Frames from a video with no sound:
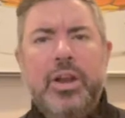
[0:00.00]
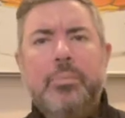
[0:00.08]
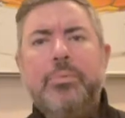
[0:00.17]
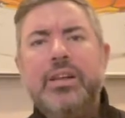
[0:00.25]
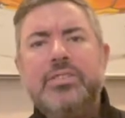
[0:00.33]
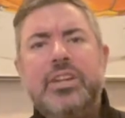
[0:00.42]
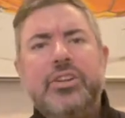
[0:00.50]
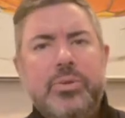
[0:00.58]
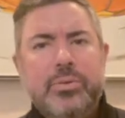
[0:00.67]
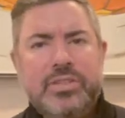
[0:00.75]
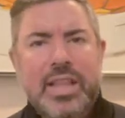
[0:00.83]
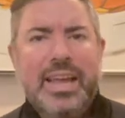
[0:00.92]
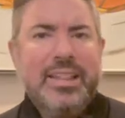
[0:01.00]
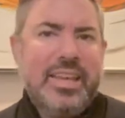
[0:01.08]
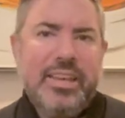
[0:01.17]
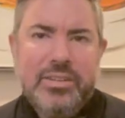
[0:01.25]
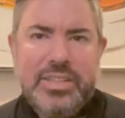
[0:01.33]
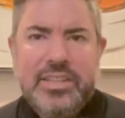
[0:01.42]
president who is likely
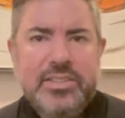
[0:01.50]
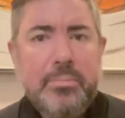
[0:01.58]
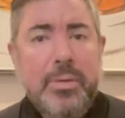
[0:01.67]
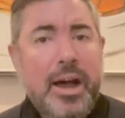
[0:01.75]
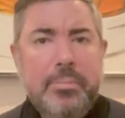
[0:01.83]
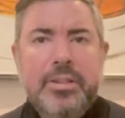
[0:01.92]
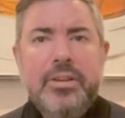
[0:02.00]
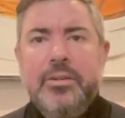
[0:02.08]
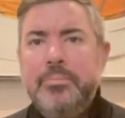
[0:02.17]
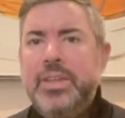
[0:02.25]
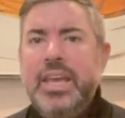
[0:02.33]
guilty isn't popular,